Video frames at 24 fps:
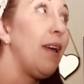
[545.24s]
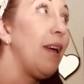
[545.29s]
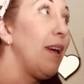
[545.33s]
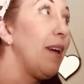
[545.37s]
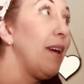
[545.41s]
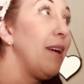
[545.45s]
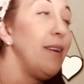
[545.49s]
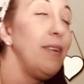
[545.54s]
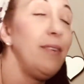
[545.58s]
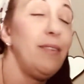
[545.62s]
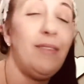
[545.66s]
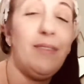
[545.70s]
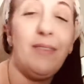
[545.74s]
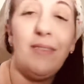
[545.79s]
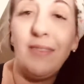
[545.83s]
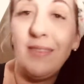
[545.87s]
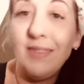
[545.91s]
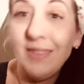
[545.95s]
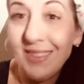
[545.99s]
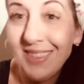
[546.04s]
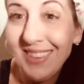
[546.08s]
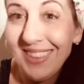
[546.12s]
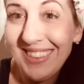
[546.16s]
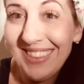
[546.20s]

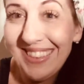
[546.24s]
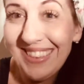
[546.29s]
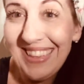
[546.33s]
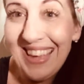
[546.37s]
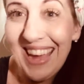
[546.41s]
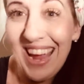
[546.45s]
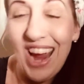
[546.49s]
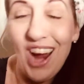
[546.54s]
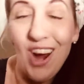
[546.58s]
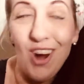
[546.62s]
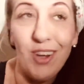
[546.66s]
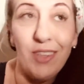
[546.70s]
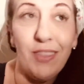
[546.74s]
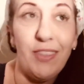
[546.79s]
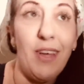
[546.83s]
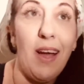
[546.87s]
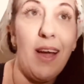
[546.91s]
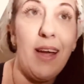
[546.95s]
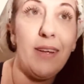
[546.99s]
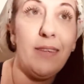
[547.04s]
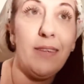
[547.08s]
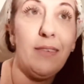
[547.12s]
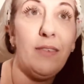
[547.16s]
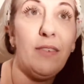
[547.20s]
is air
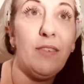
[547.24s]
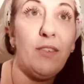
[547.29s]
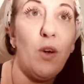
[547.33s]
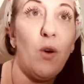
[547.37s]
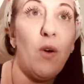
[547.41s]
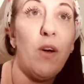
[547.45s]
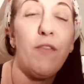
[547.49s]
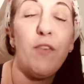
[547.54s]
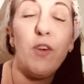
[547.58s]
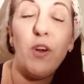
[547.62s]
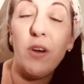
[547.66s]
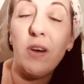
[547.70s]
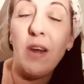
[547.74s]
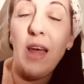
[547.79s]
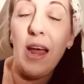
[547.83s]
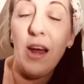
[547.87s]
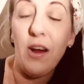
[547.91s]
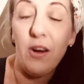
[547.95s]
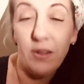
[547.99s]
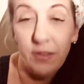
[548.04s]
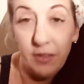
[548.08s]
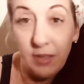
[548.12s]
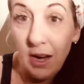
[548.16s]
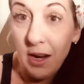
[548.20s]
signs. So if you're an
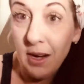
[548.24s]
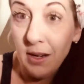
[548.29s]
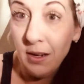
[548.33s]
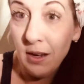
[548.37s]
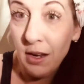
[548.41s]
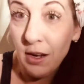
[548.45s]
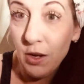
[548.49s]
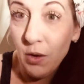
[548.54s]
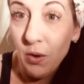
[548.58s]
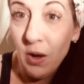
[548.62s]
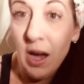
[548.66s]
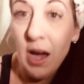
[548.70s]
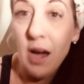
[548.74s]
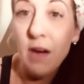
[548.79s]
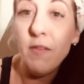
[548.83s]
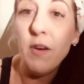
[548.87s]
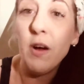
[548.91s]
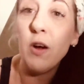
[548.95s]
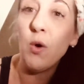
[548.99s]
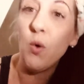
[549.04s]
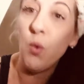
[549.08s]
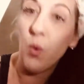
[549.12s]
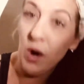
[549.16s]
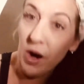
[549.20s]
air sign and you have
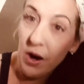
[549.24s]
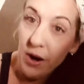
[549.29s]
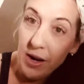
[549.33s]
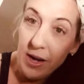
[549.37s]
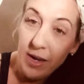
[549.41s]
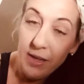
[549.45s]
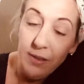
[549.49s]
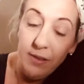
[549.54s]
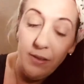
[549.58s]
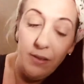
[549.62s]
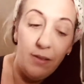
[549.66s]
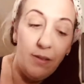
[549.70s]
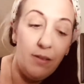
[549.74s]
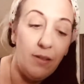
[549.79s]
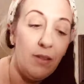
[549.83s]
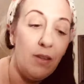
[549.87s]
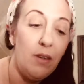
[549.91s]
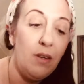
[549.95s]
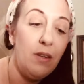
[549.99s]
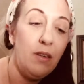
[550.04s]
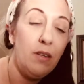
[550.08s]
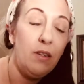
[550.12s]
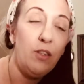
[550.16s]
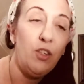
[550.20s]
Aquarius,
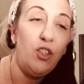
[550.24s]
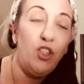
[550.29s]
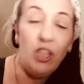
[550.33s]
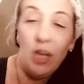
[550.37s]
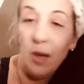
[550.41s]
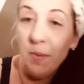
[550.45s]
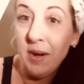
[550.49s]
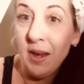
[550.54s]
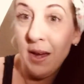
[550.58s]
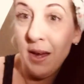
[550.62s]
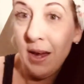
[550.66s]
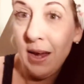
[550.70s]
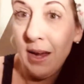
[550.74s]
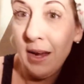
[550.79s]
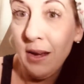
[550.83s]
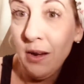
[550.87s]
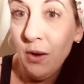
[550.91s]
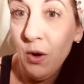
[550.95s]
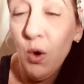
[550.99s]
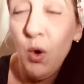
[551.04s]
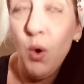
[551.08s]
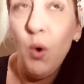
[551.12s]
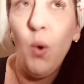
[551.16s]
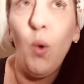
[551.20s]
Gemini,
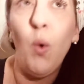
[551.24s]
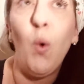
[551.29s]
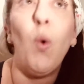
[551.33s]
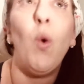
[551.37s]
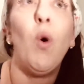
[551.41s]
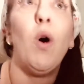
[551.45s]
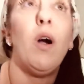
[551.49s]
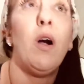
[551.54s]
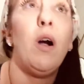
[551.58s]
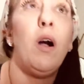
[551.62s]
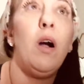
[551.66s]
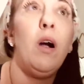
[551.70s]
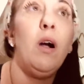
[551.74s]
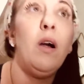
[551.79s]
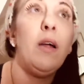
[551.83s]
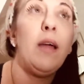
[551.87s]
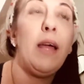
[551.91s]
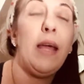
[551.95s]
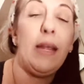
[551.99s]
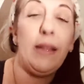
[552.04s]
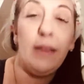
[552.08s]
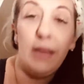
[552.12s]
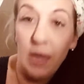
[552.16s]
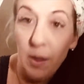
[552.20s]
or
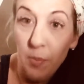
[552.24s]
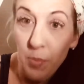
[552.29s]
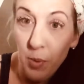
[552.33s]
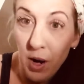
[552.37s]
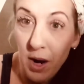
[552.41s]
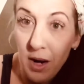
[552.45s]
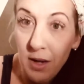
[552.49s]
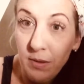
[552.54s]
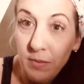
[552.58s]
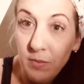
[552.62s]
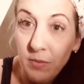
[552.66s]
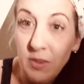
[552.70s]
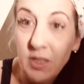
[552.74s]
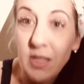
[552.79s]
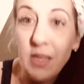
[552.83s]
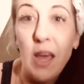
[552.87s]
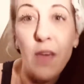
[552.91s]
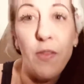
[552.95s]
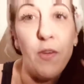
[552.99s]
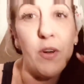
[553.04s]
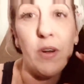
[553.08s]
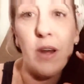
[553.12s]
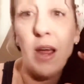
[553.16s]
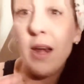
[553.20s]
a Libra
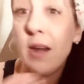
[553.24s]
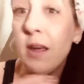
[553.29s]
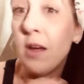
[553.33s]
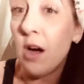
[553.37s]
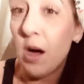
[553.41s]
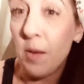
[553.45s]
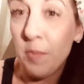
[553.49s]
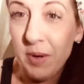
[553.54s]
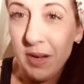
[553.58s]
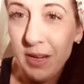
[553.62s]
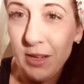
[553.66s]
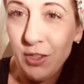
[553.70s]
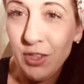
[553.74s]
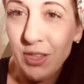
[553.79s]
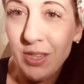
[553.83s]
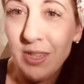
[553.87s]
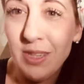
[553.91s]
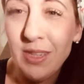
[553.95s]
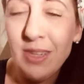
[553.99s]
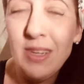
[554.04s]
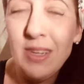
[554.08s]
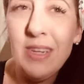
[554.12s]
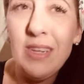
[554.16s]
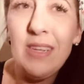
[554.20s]
together in any combination,
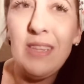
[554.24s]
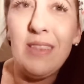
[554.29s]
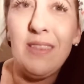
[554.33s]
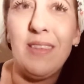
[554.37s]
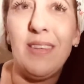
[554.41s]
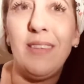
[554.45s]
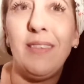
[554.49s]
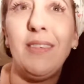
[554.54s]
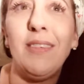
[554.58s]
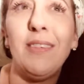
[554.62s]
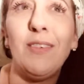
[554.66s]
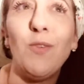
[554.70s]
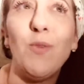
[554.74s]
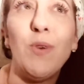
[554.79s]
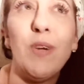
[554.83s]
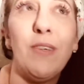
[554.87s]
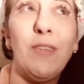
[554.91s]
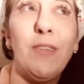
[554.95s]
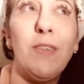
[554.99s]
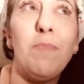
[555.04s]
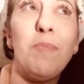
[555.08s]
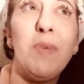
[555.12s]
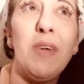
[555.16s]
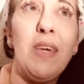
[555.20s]
this is going
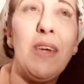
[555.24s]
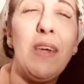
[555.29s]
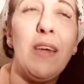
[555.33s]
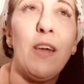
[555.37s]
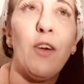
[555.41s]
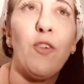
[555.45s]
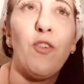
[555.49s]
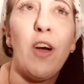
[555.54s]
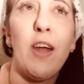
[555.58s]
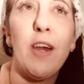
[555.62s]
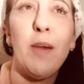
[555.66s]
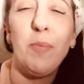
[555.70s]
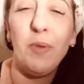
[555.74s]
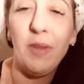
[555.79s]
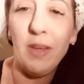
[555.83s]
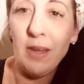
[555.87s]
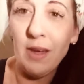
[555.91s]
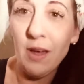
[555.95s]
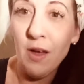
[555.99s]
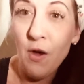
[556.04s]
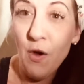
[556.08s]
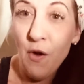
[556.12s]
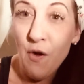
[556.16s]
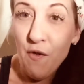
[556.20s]
to be
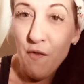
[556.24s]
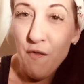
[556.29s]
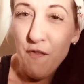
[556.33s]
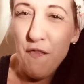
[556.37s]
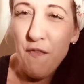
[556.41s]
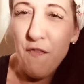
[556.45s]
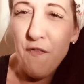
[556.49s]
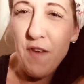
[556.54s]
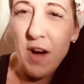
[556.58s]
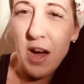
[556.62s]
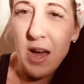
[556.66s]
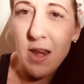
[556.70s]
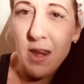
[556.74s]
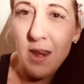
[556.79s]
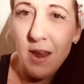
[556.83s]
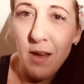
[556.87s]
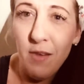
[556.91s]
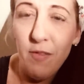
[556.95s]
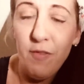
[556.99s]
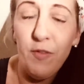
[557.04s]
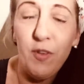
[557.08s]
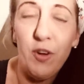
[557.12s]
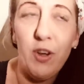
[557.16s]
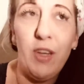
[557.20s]
incredibly fun
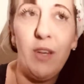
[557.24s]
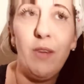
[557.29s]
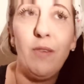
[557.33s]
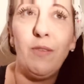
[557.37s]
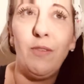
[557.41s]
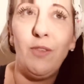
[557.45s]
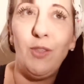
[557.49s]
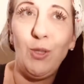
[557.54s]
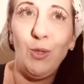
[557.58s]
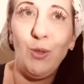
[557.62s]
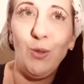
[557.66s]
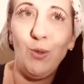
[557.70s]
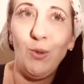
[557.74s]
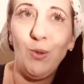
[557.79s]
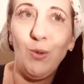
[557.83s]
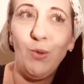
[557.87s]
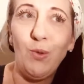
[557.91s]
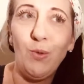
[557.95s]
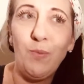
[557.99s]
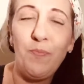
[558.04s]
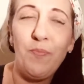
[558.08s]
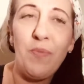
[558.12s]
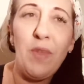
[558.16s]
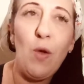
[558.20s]
for you
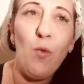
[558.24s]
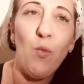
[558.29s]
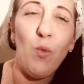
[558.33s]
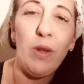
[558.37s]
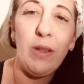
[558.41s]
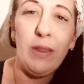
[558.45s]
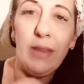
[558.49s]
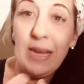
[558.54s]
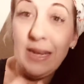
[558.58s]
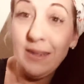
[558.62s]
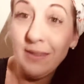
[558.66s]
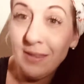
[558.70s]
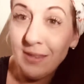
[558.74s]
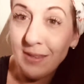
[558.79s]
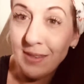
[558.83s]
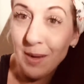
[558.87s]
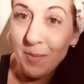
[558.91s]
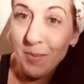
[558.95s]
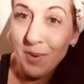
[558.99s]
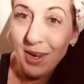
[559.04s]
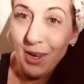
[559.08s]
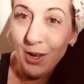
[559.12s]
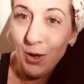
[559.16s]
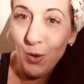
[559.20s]
to relate to
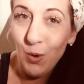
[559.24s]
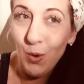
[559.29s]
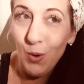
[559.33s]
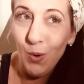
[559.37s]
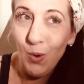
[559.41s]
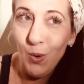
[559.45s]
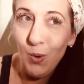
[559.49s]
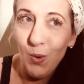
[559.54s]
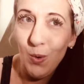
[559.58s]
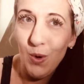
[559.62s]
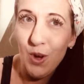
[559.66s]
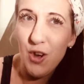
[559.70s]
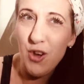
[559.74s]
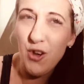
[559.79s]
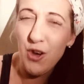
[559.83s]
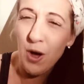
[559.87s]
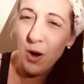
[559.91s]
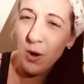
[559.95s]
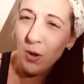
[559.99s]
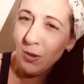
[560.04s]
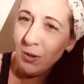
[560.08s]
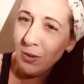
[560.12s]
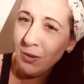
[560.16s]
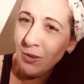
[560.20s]
somebody who
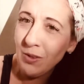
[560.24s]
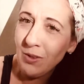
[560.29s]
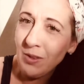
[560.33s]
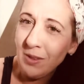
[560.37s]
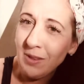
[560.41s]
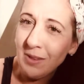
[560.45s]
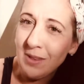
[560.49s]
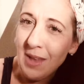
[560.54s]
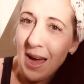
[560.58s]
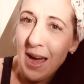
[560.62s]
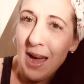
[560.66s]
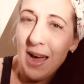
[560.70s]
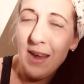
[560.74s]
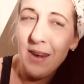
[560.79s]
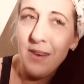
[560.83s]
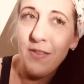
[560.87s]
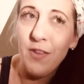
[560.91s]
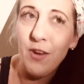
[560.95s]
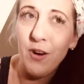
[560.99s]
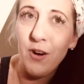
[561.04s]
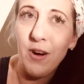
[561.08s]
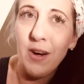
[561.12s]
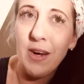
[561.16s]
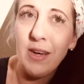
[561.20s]
knows that
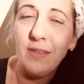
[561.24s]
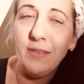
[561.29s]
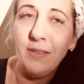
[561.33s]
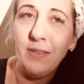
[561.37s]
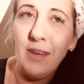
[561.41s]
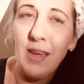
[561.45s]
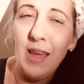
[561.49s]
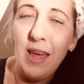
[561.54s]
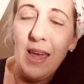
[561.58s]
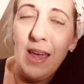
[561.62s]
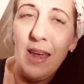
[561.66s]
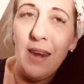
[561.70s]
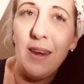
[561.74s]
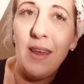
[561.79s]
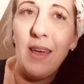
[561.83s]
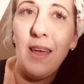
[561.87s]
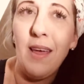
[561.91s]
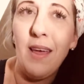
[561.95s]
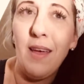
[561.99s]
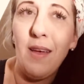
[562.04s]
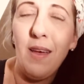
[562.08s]
there is in